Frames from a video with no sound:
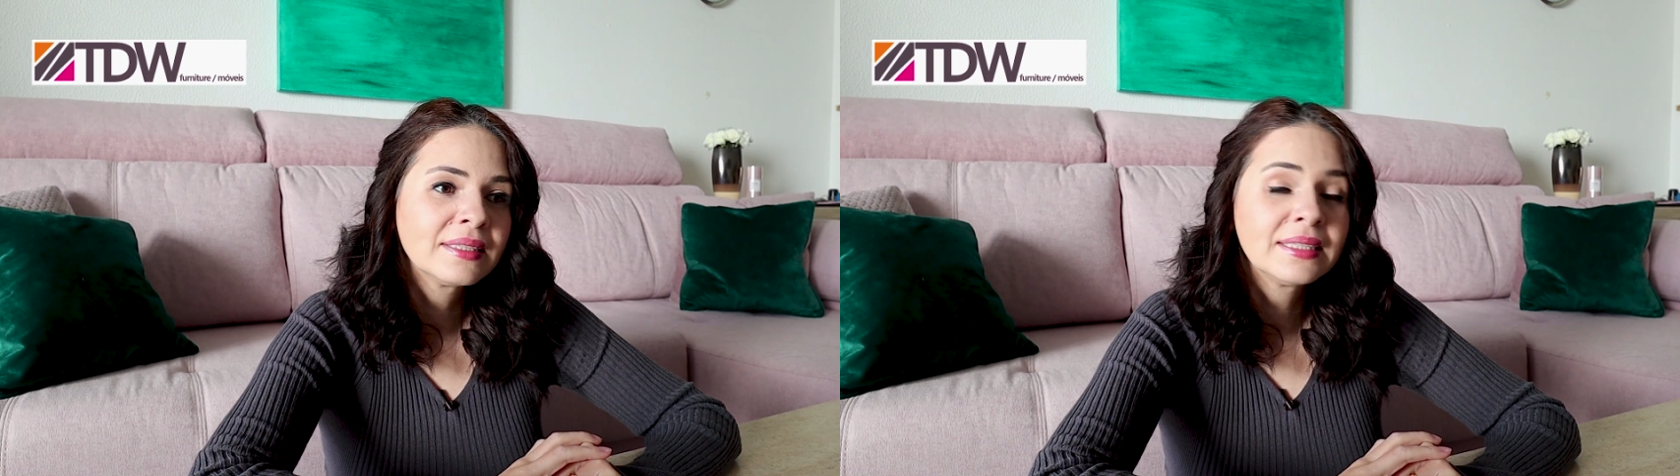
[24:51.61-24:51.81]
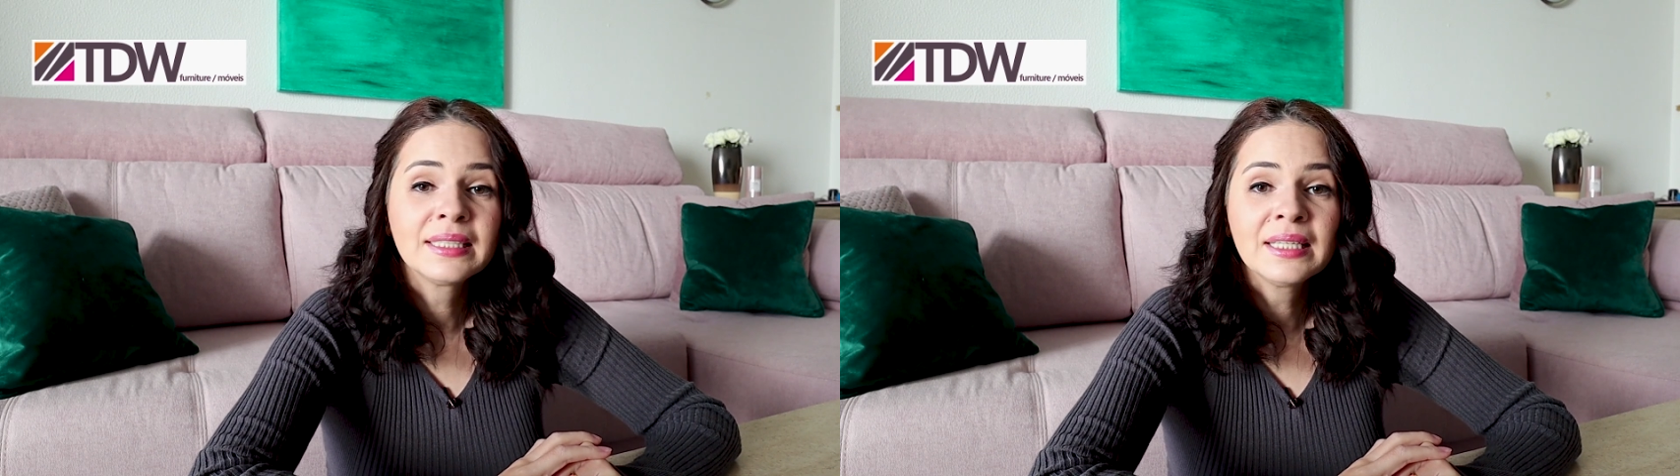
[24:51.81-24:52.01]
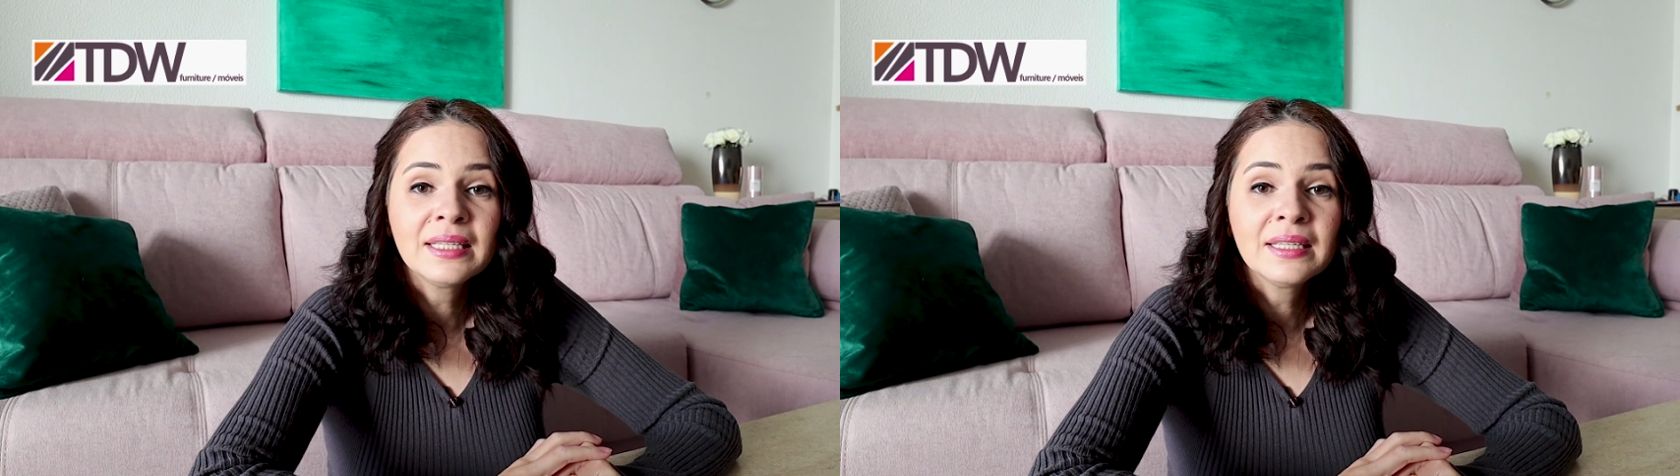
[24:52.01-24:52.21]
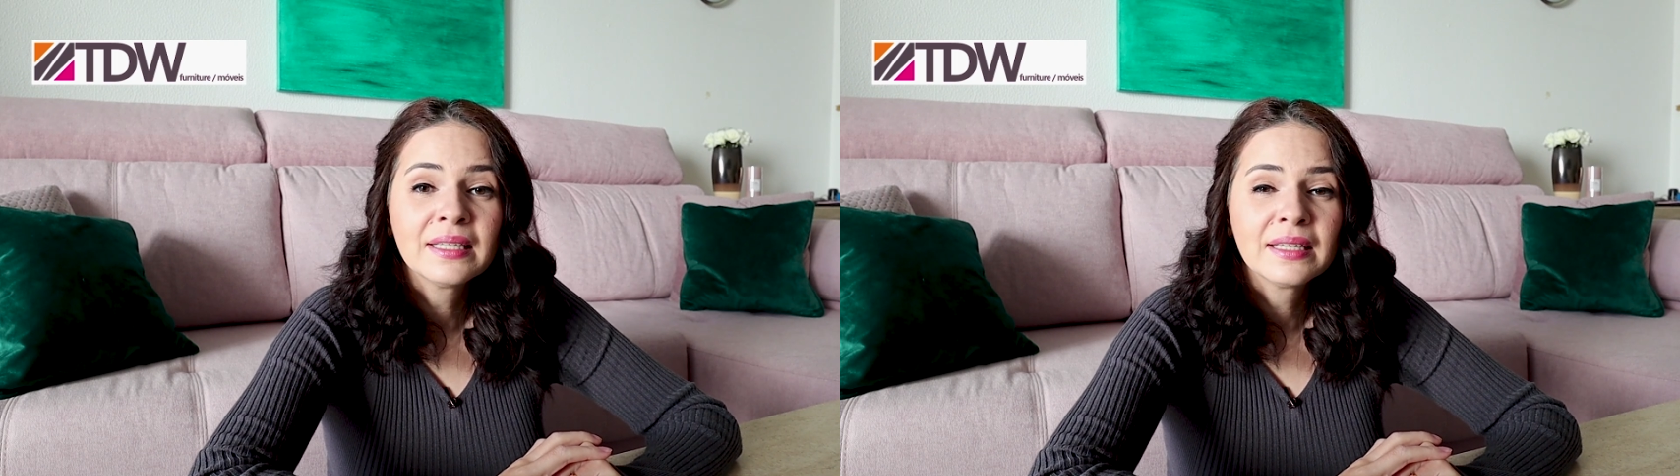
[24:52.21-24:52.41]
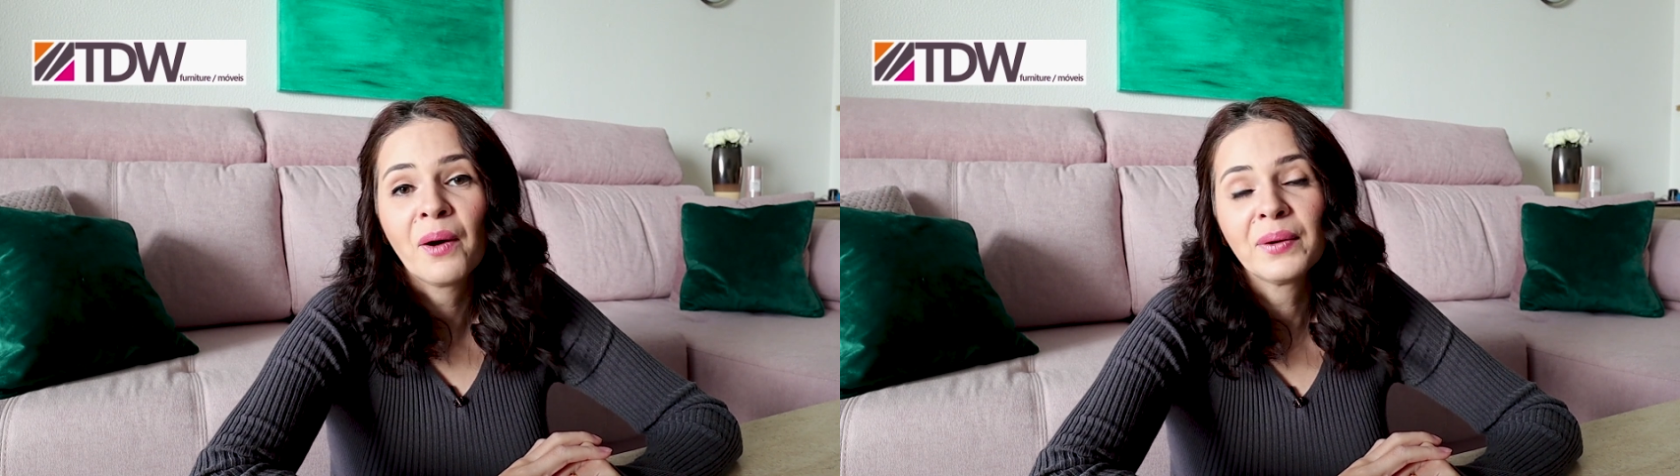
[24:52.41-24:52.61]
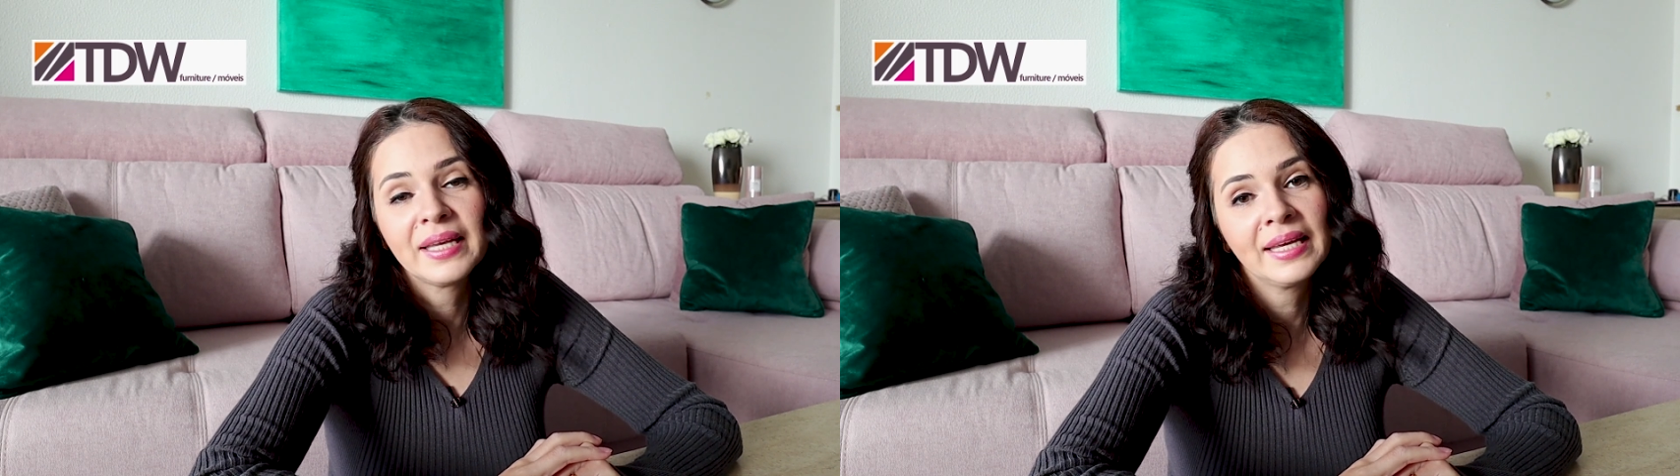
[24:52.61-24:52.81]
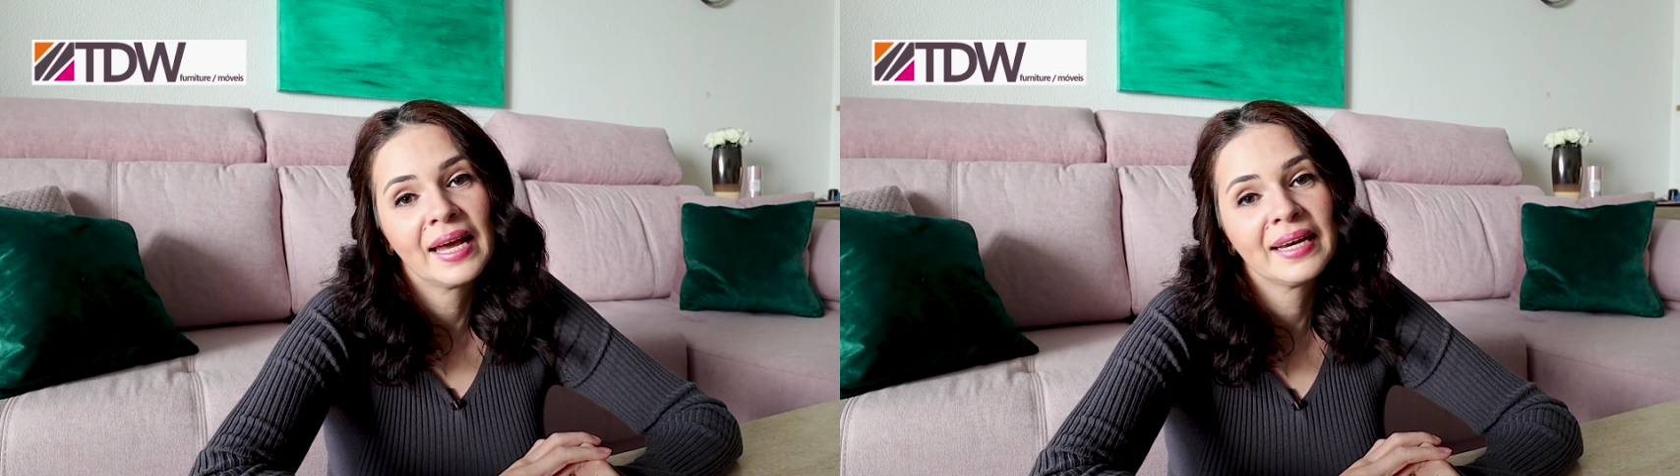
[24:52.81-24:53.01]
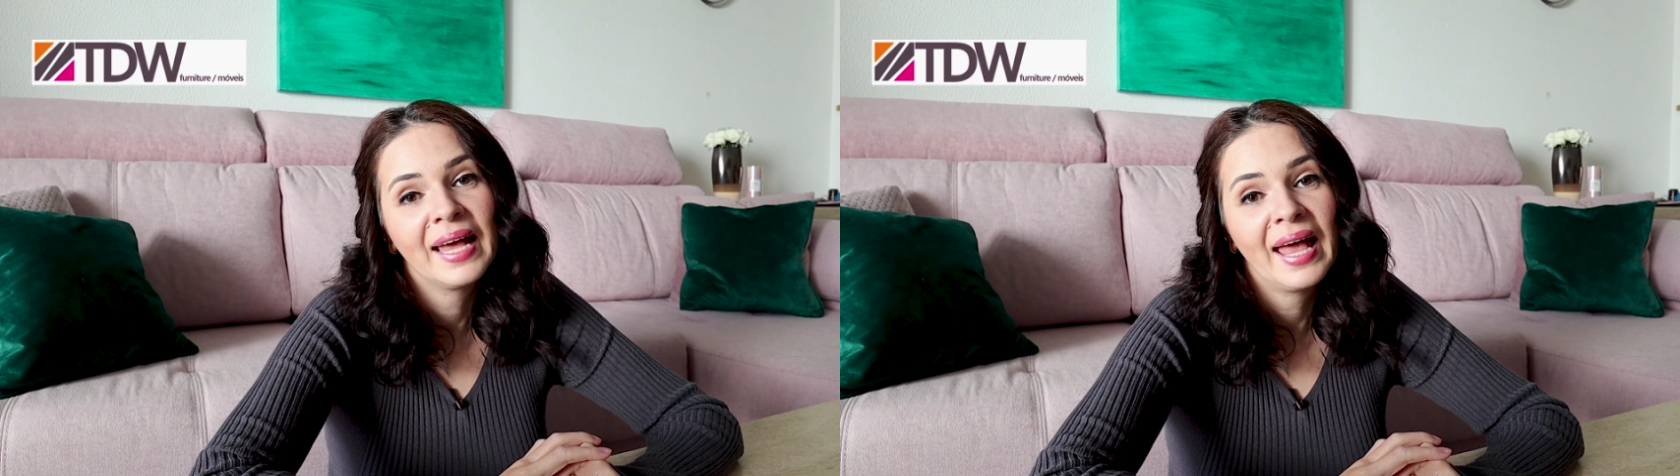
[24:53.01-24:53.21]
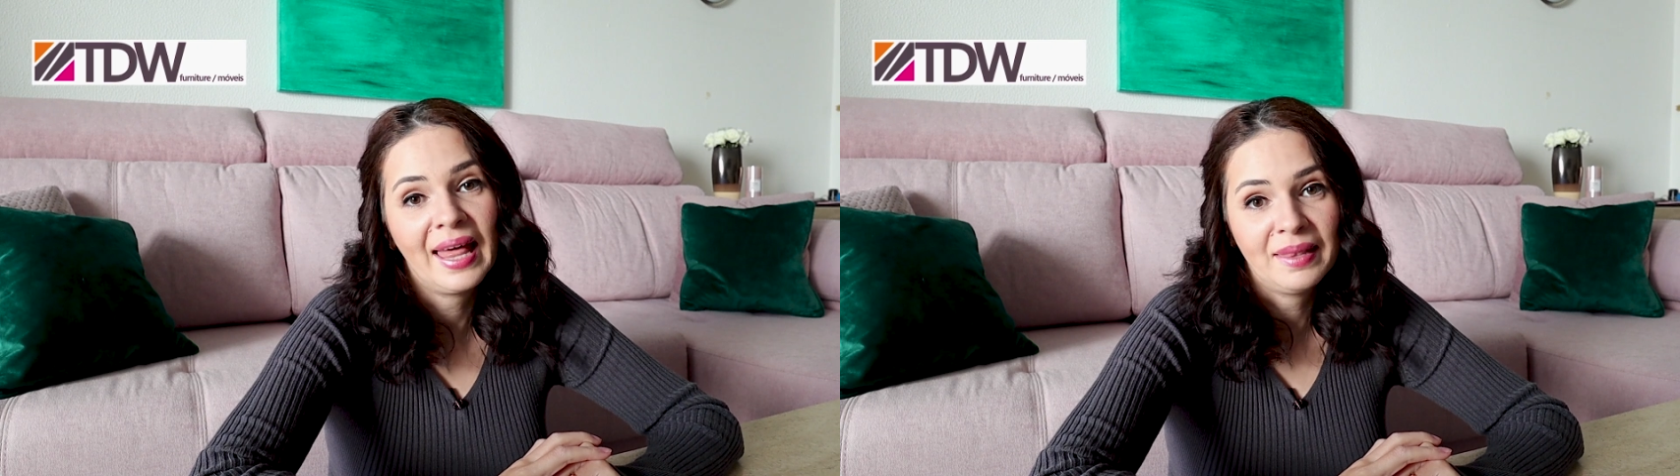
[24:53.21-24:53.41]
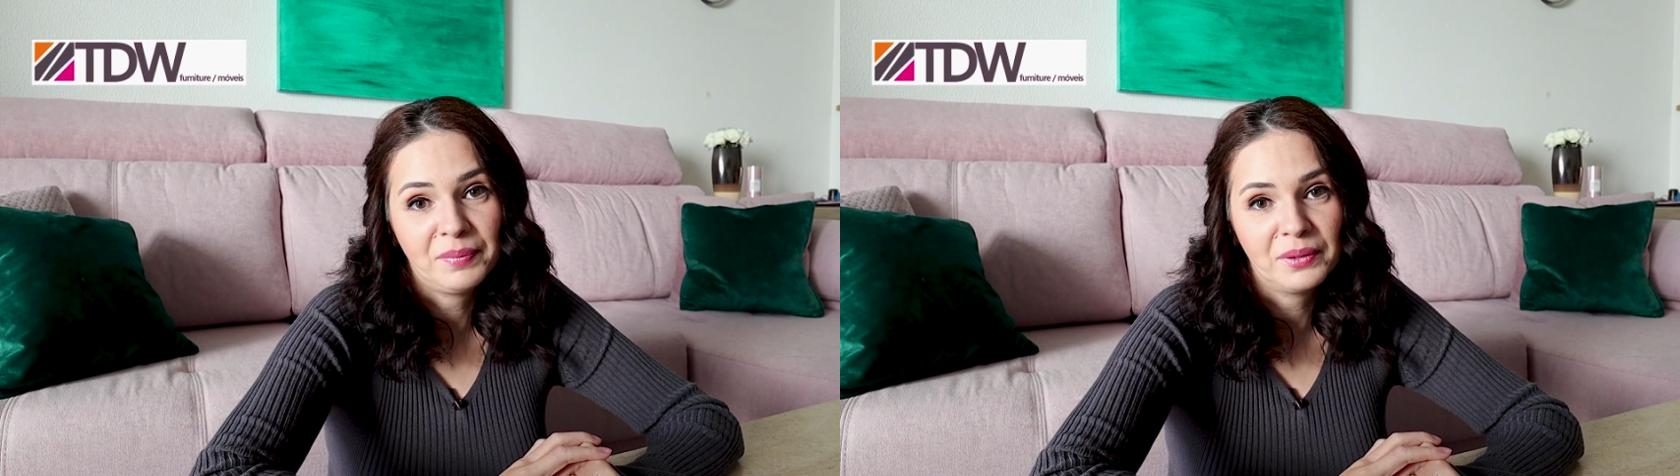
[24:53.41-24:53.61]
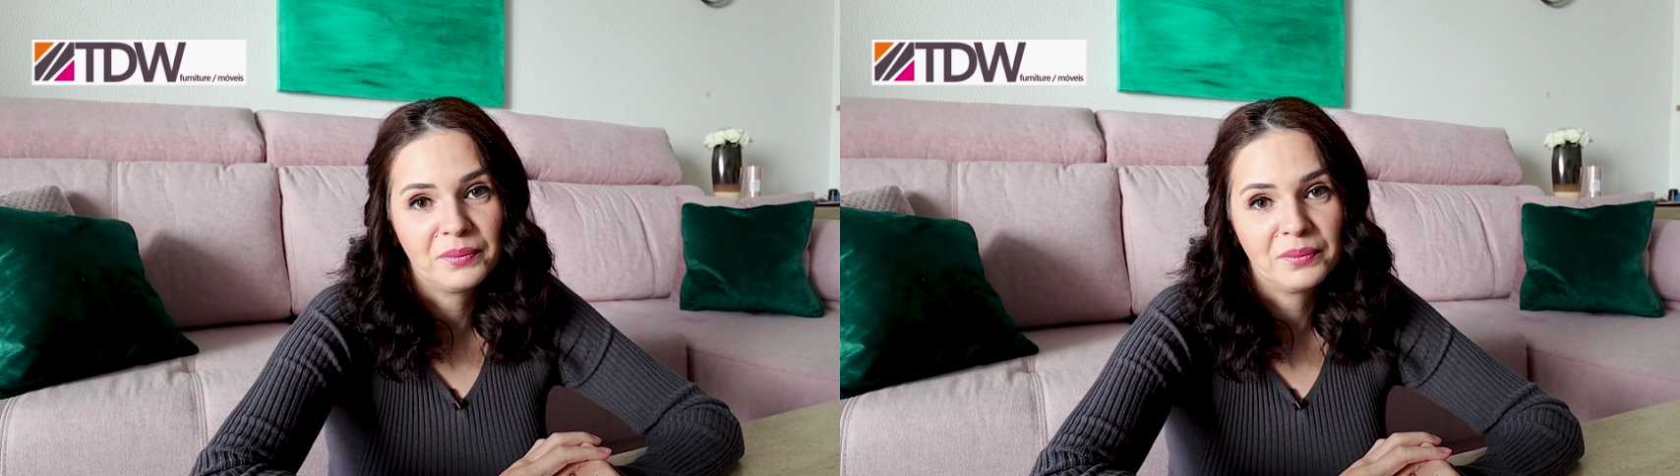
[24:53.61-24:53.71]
see how he can help